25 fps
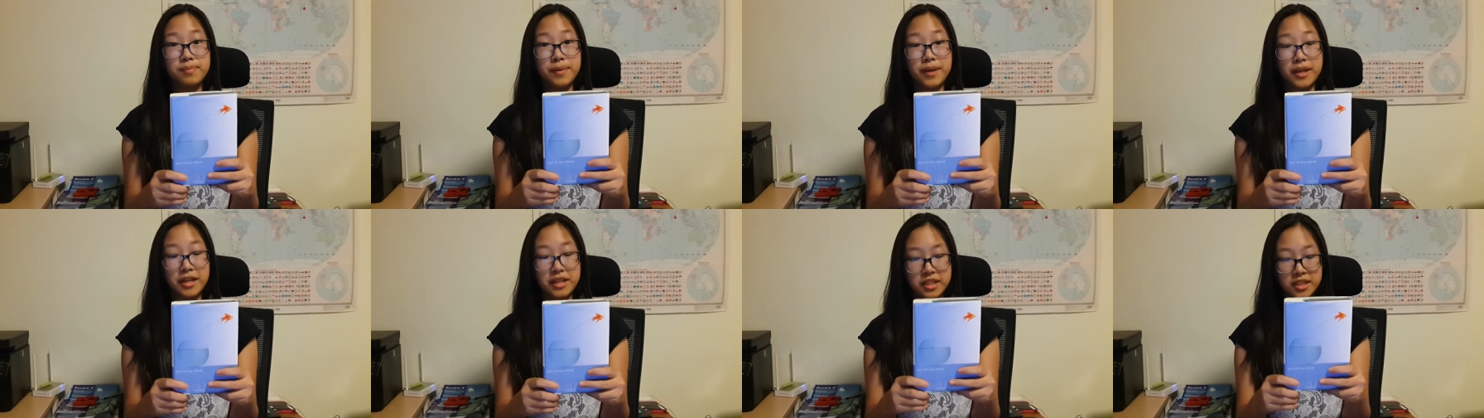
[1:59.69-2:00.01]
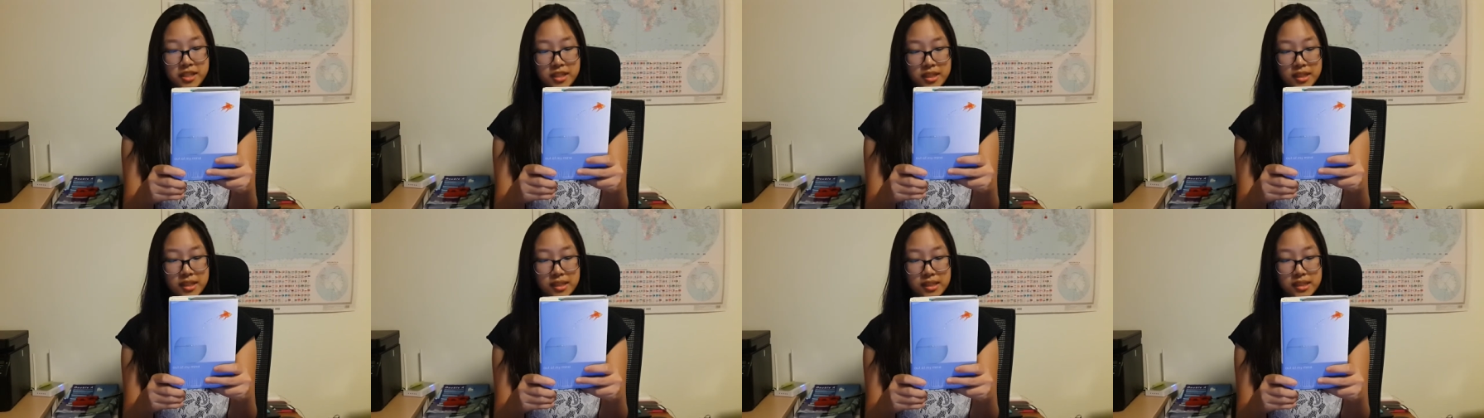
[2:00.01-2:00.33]

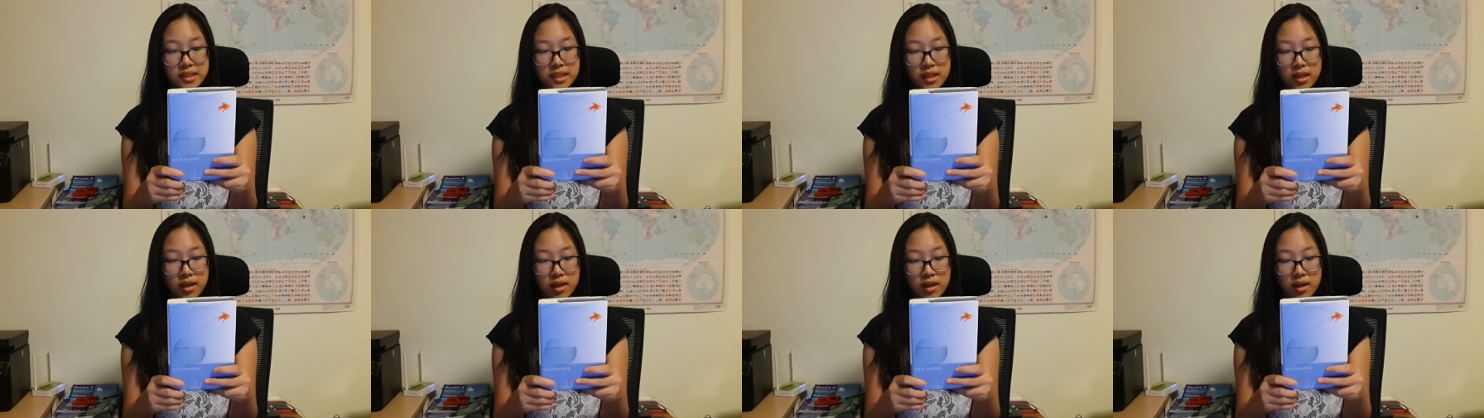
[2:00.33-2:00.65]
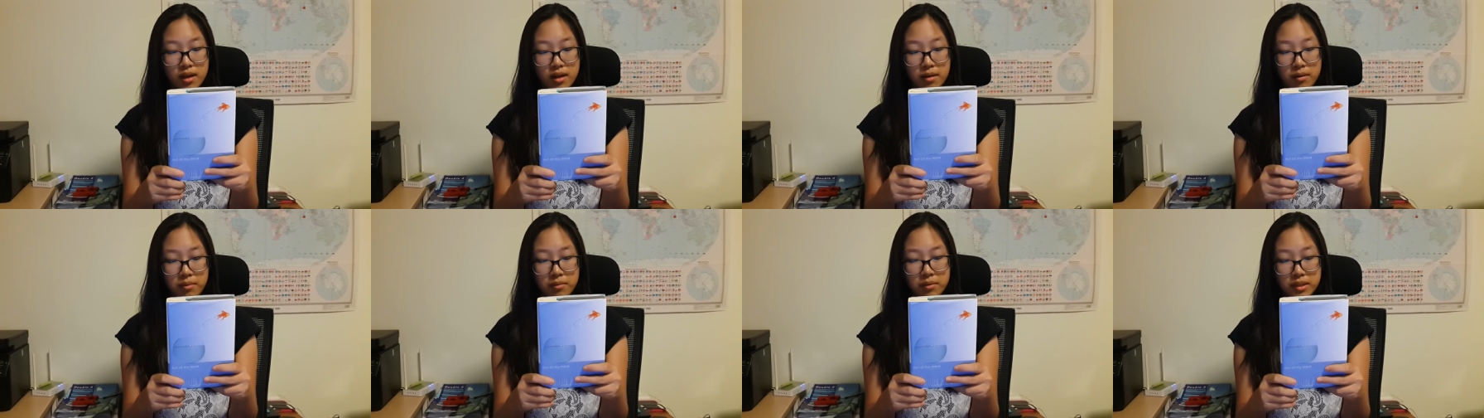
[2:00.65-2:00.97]
pages
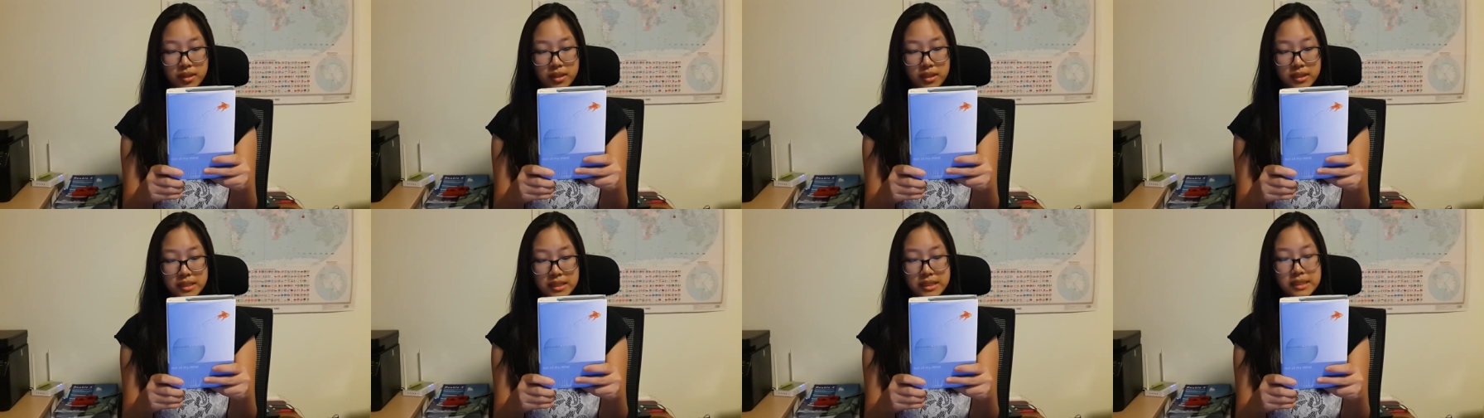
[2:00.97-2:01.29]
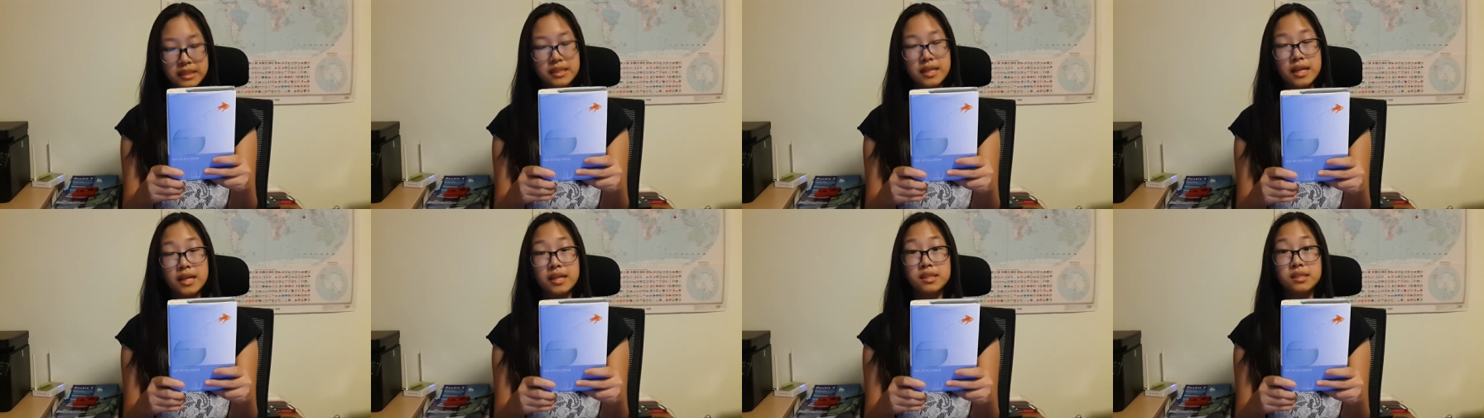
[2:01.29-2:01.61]
with its
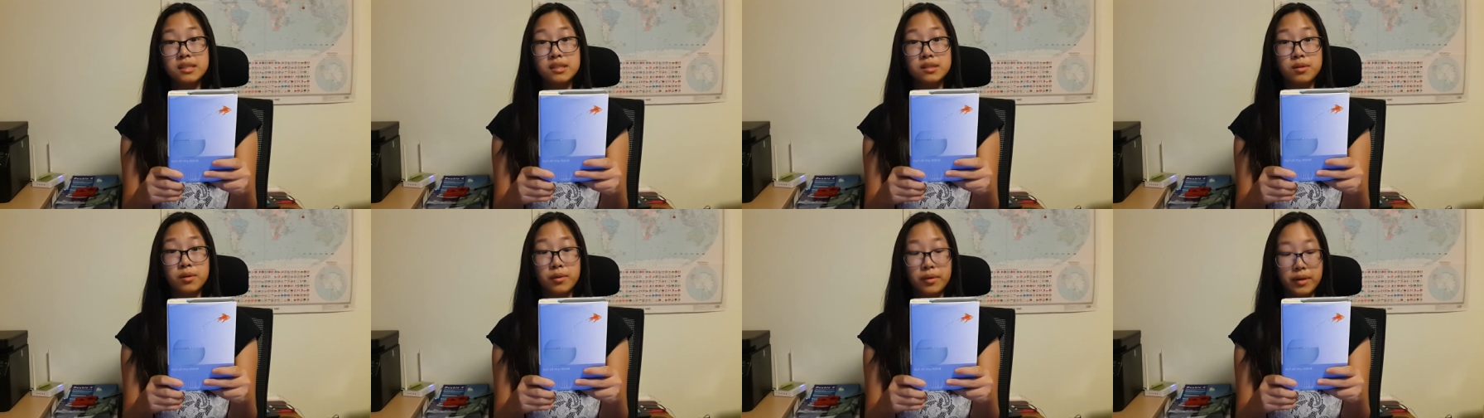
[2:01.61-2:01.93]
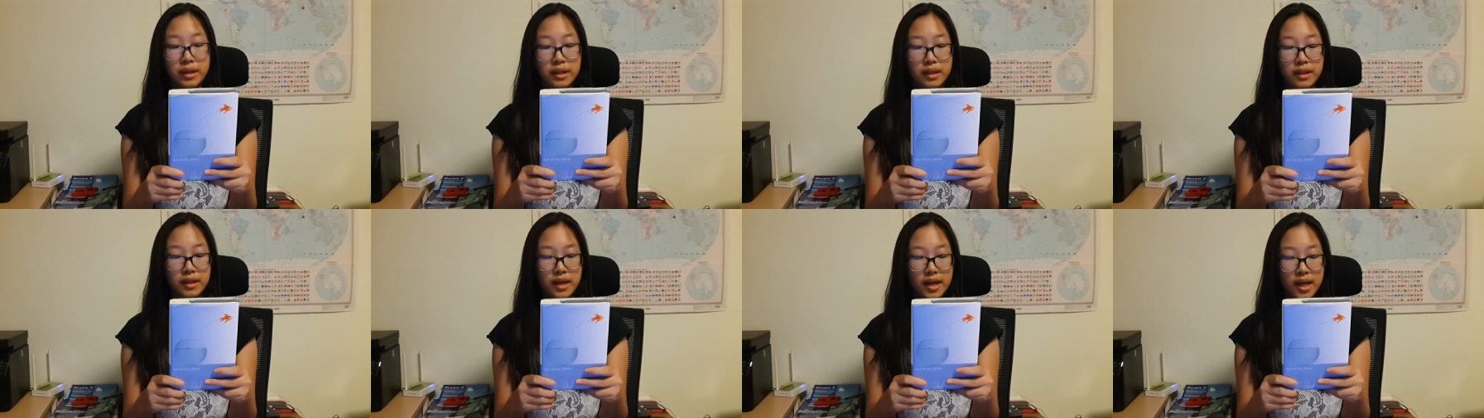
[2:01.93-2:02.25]
intense
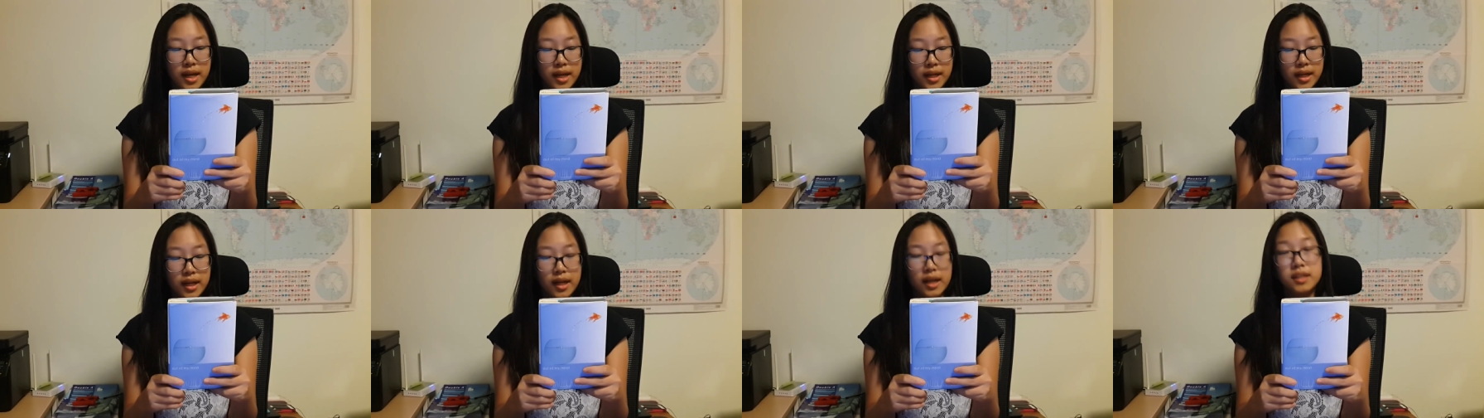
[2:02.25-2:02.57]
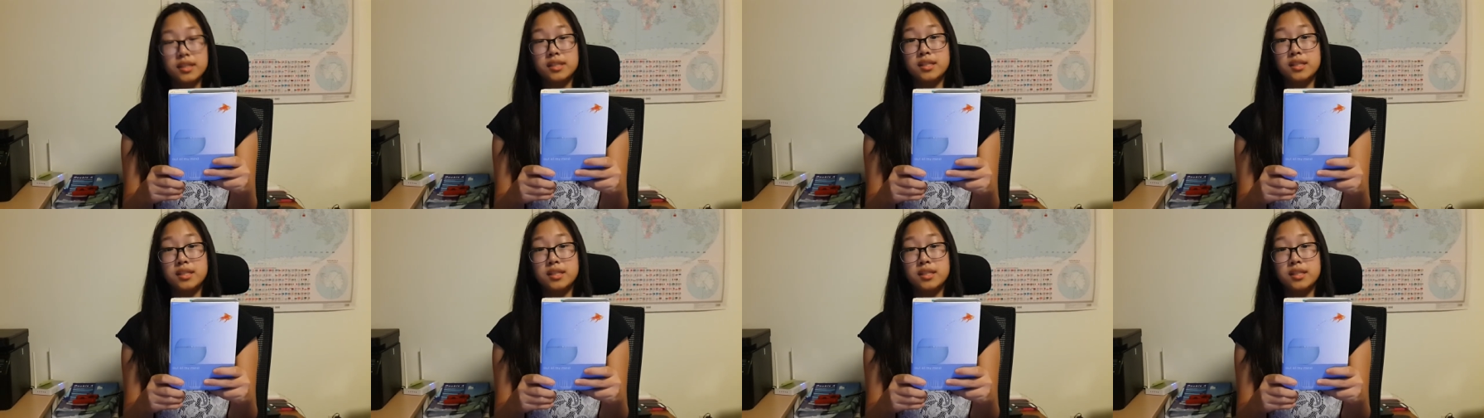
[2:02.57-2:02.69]
storyline